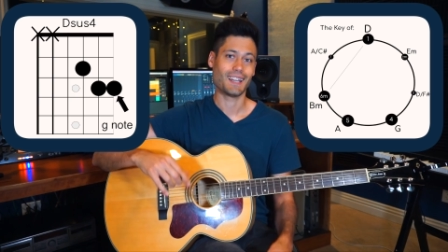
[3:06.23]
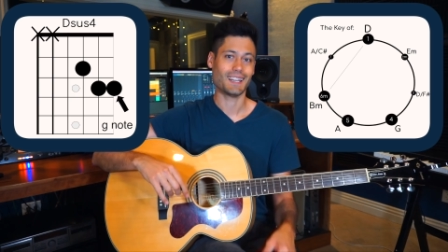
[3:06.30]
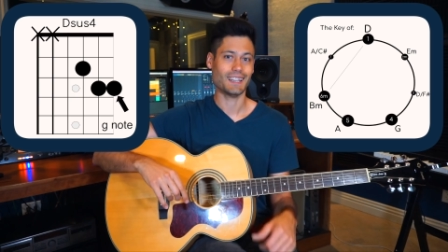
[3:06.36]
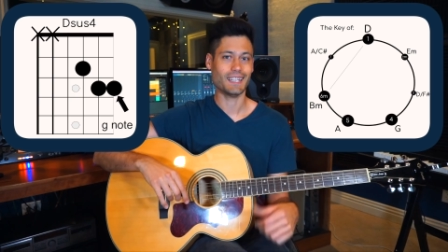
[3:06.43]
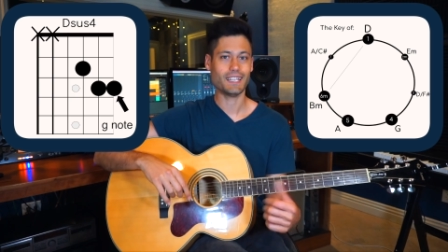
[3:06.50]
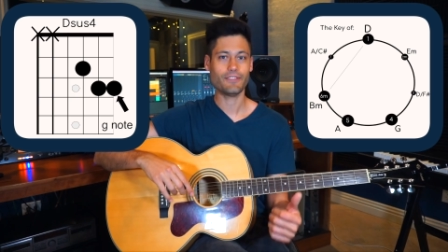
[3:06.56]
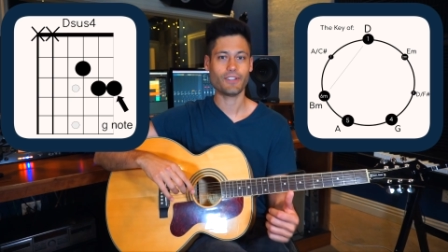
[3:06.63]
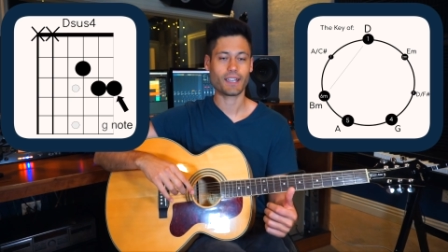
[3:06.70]

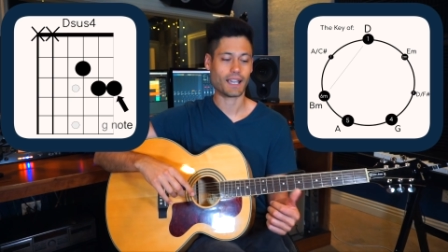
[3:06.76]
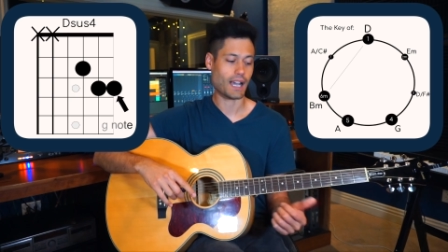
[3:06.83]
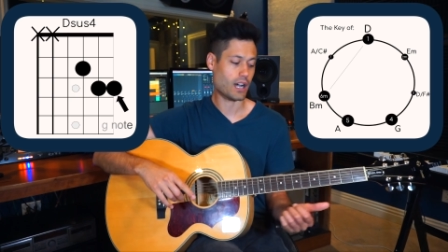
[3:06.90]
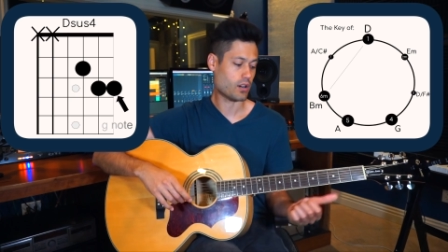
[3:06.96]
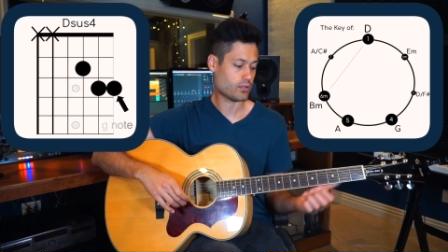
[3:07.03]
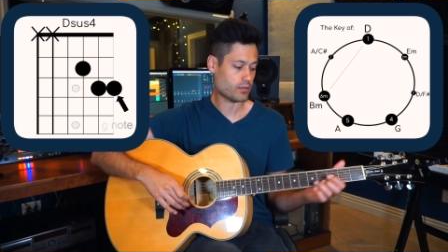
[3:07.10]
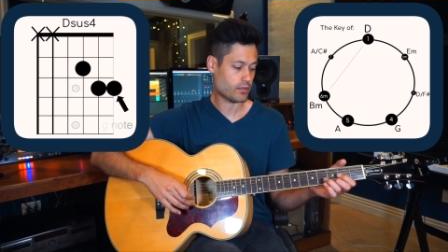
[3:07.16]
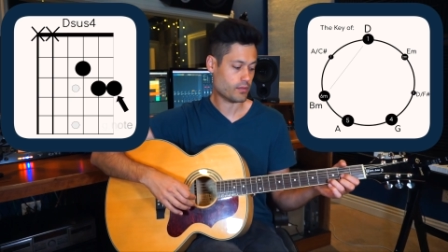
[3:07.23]
leaving
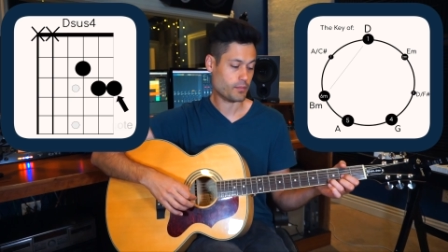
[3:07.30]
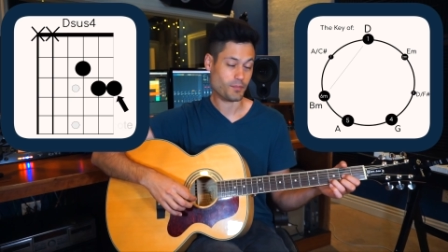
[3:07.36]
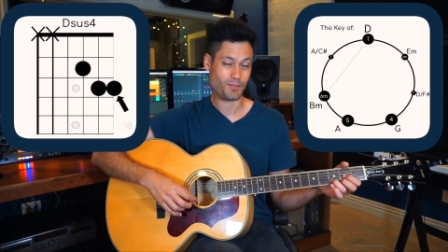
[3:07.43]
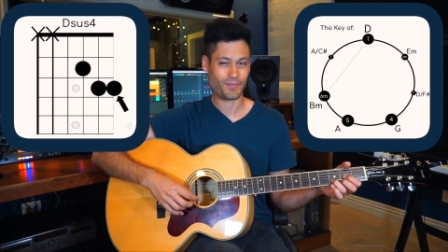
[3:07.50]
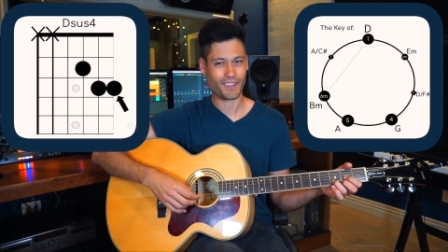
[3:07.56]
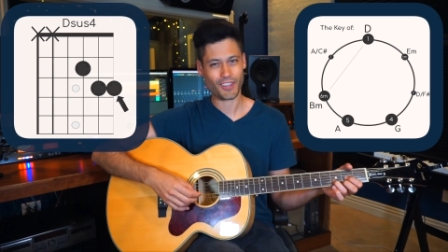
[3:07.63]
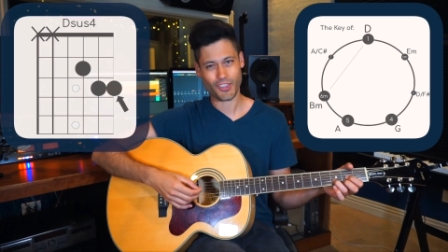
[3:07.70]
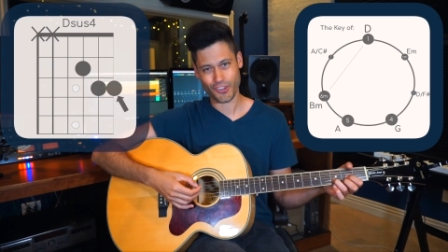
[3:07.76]
out
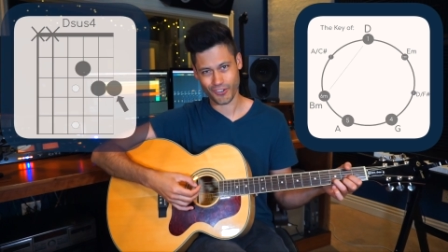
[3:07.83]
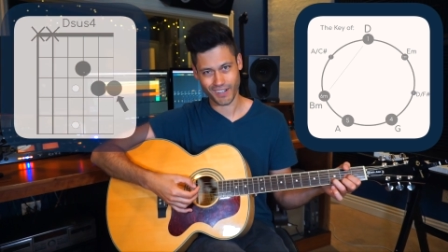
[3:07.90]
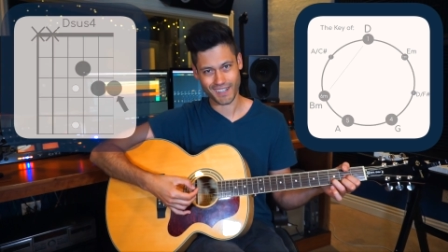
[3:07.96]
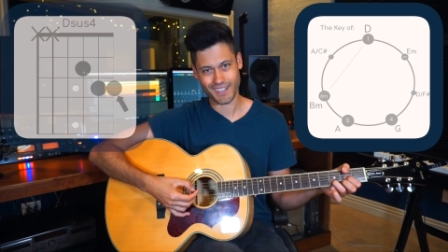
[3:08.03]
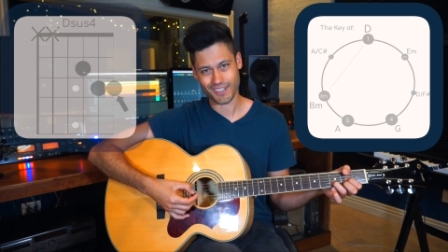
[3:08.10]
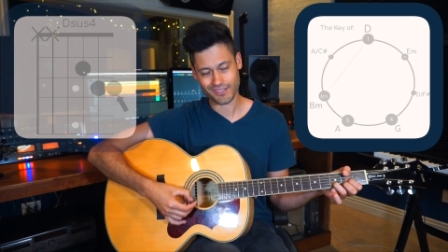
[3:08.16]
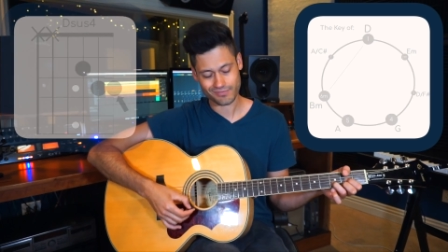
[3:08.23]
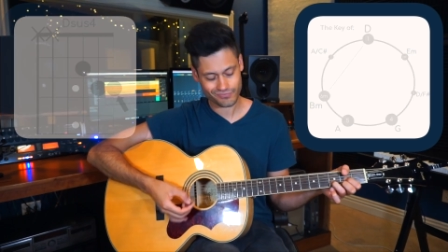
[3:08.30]
the 3
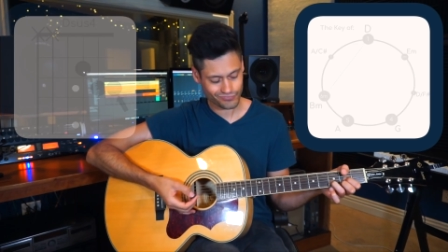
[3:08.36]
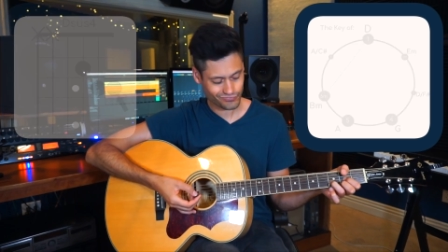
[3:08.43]
note.